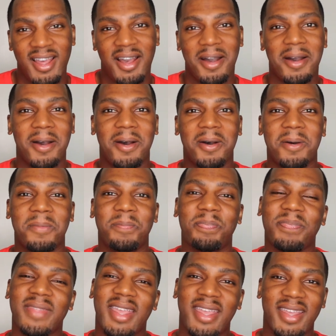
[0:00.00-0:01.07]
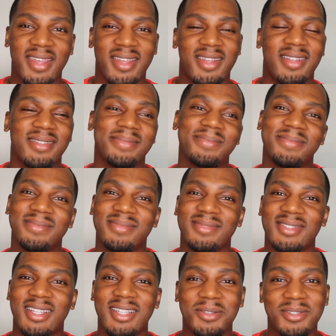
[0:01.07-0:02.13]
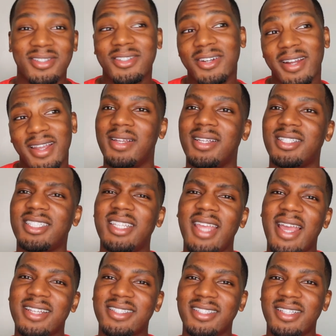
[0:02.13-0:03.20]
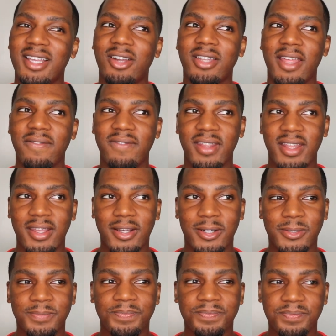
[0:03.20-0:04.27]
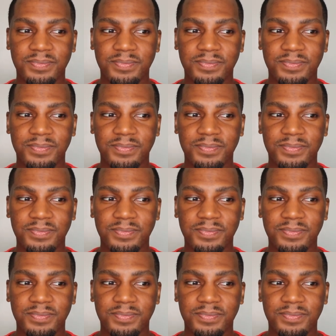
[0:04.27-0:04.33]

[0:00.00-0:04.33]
and it was great. She actually on that video,